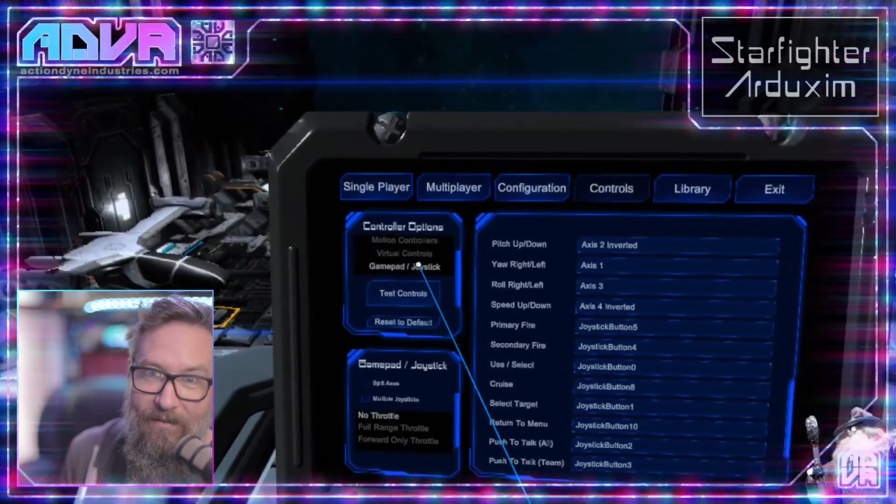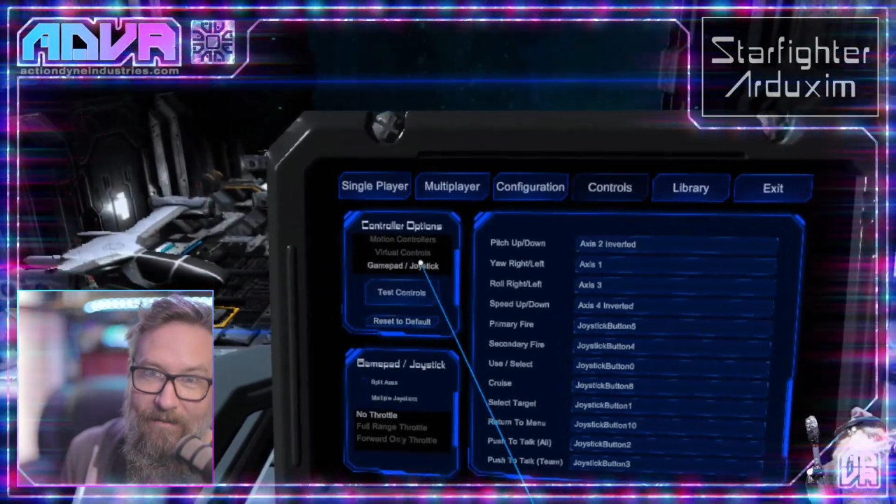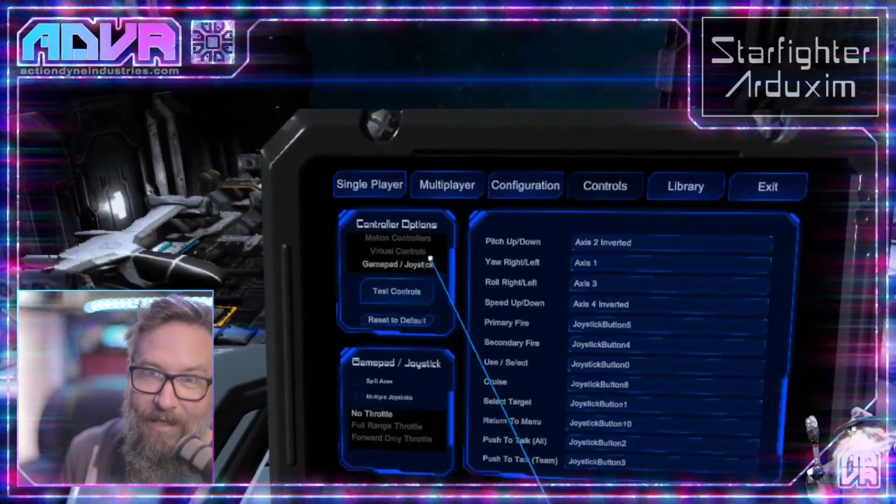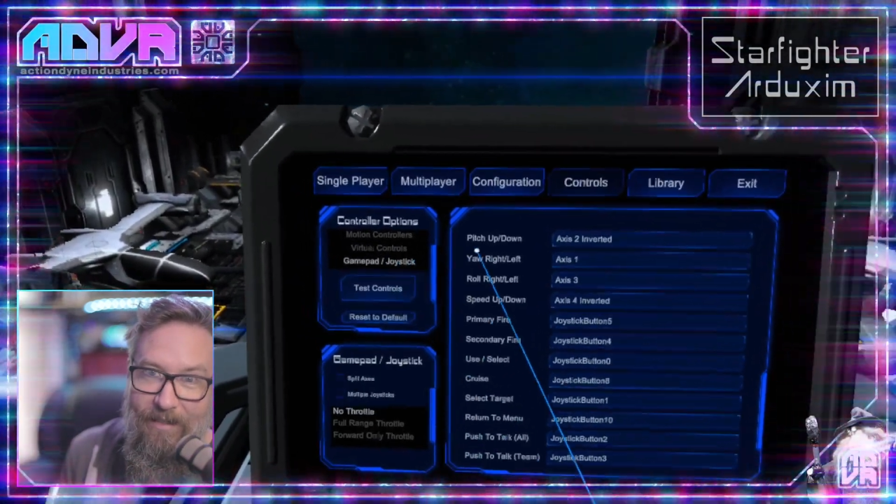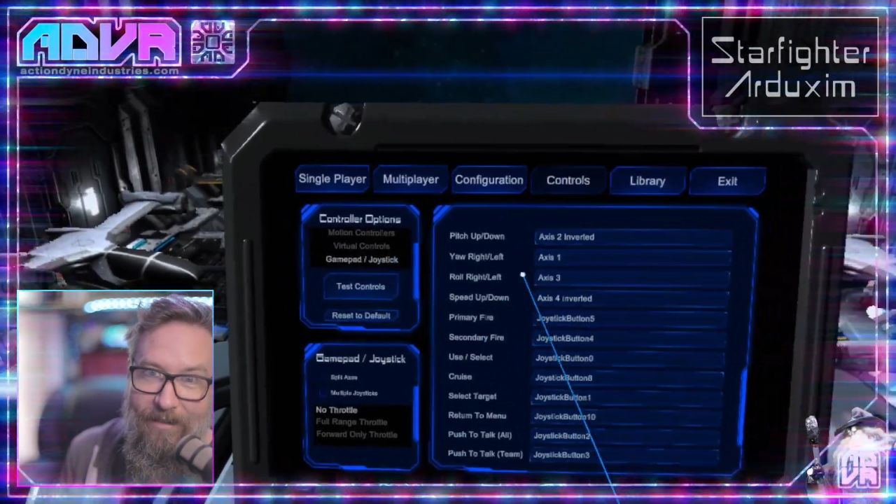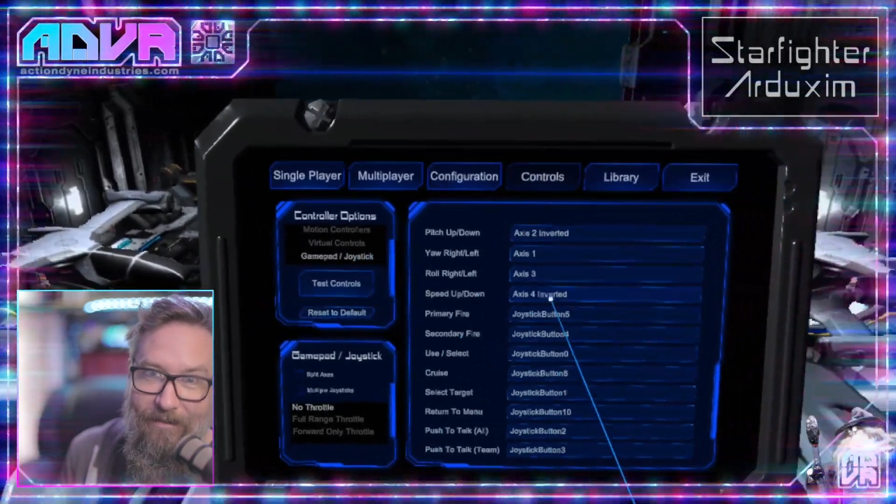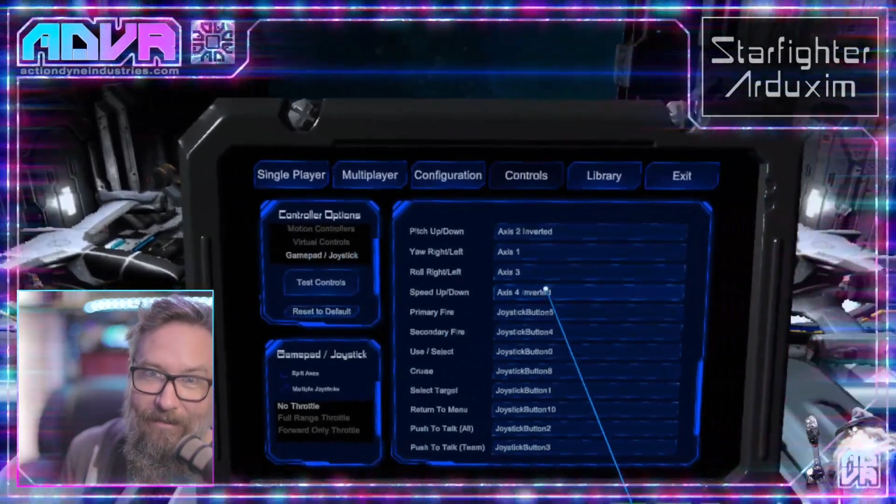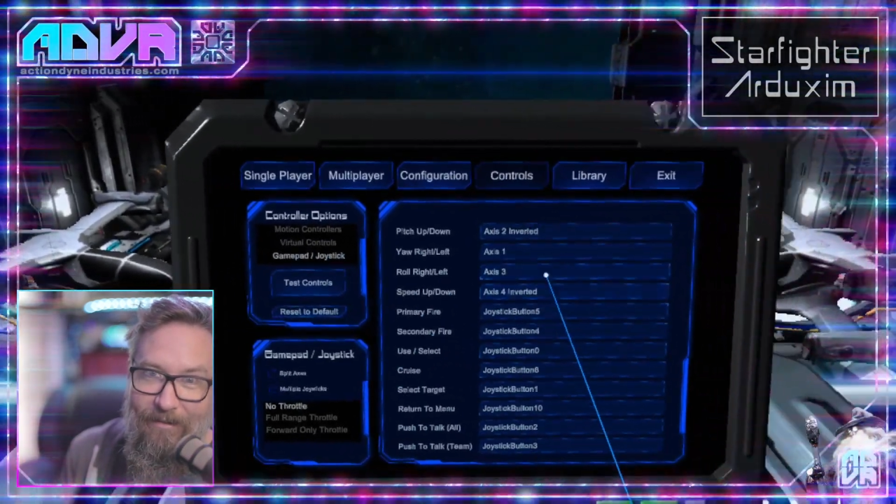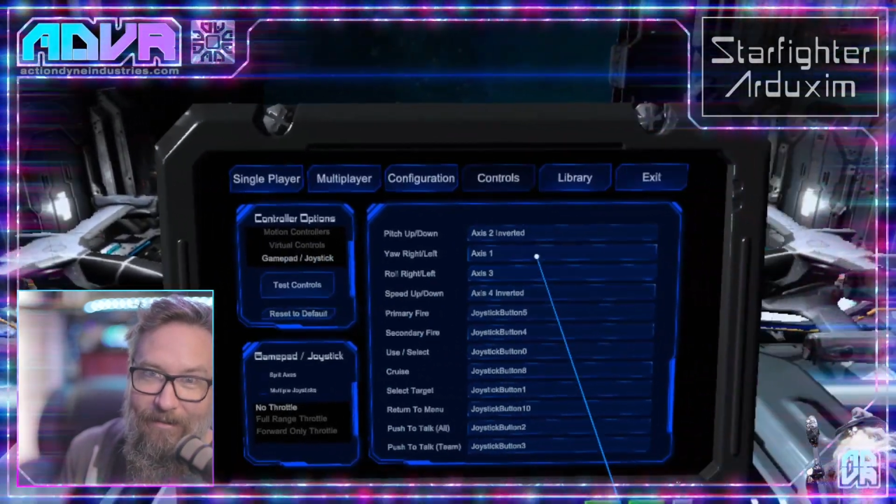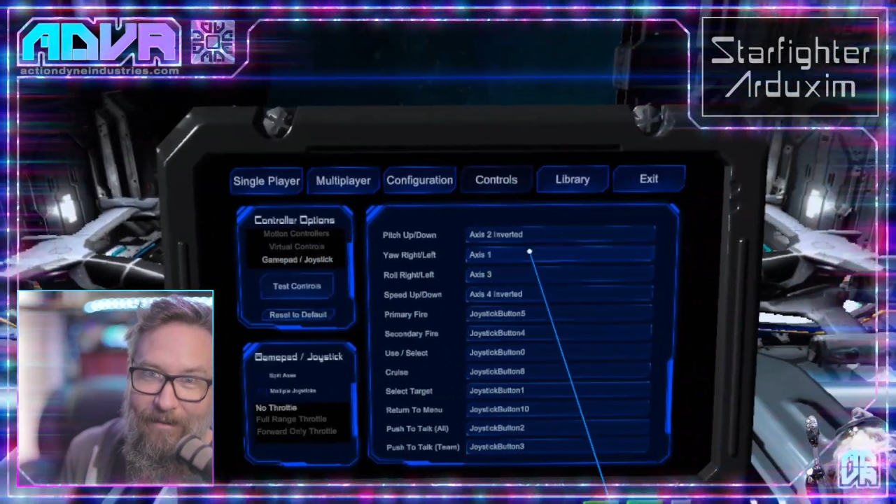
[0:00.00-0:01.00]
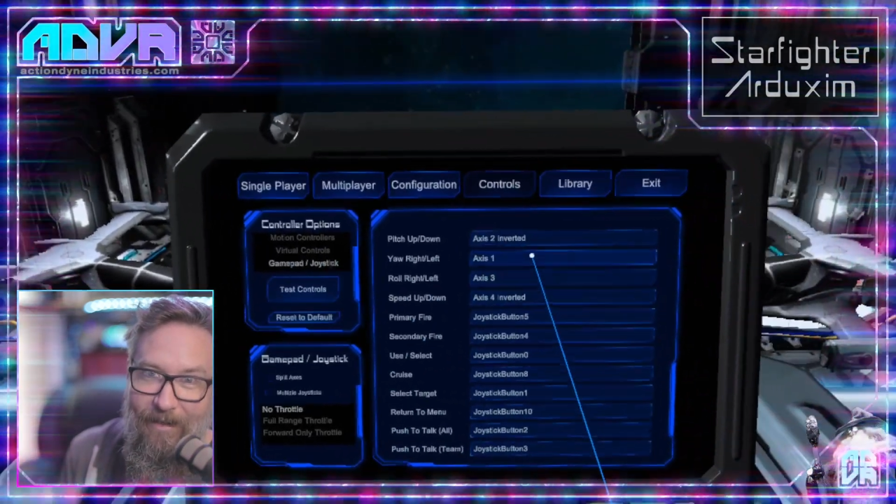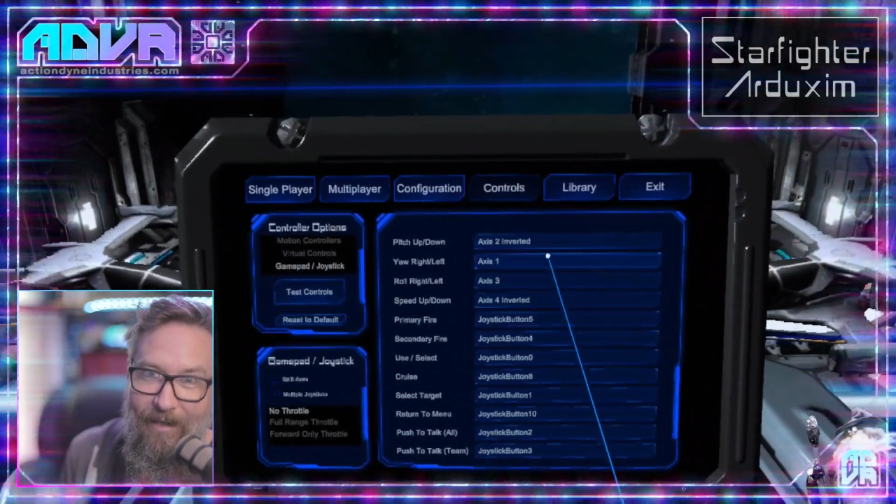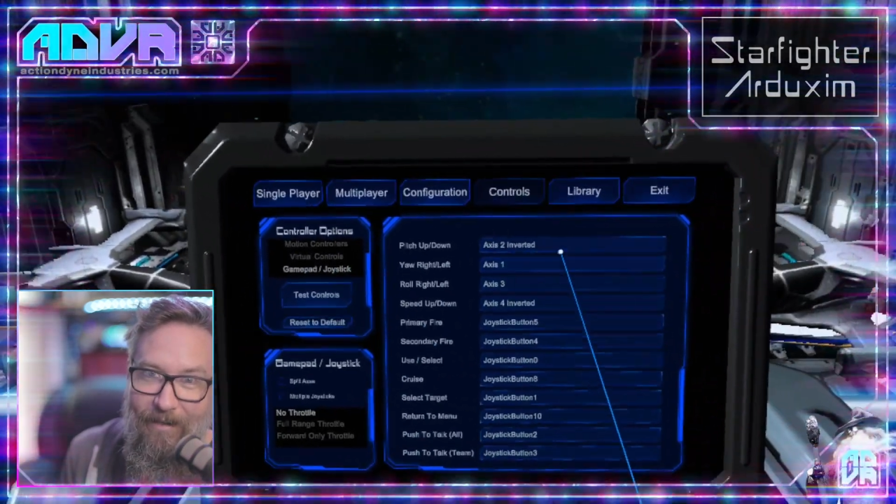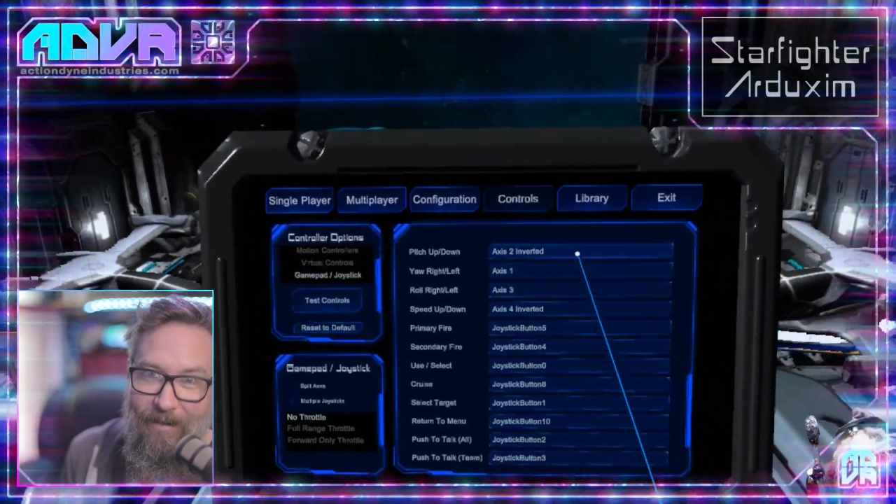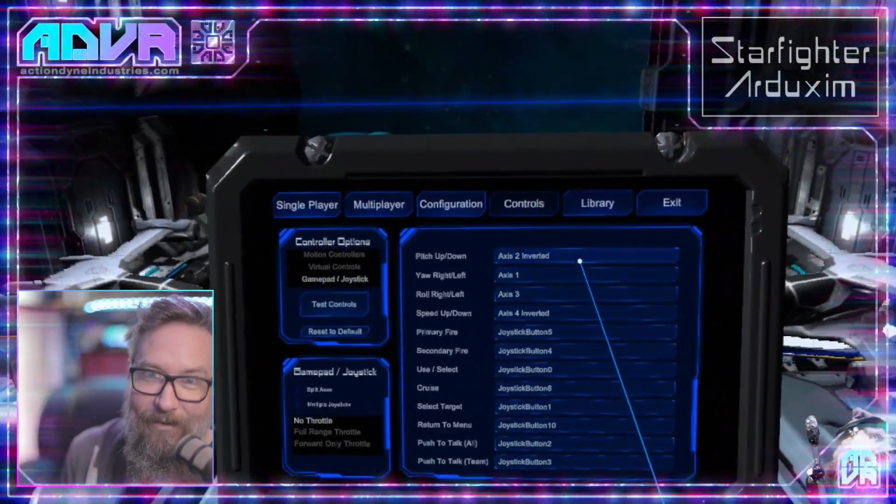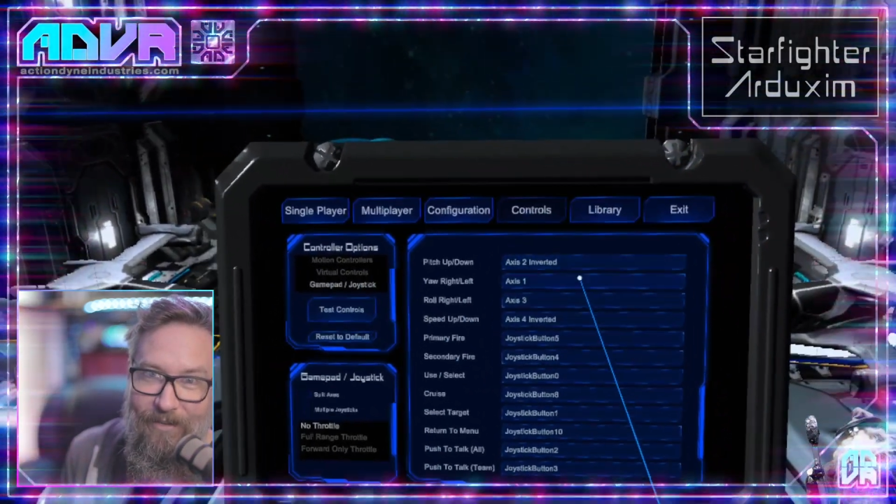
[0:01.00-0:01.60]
Thank you, and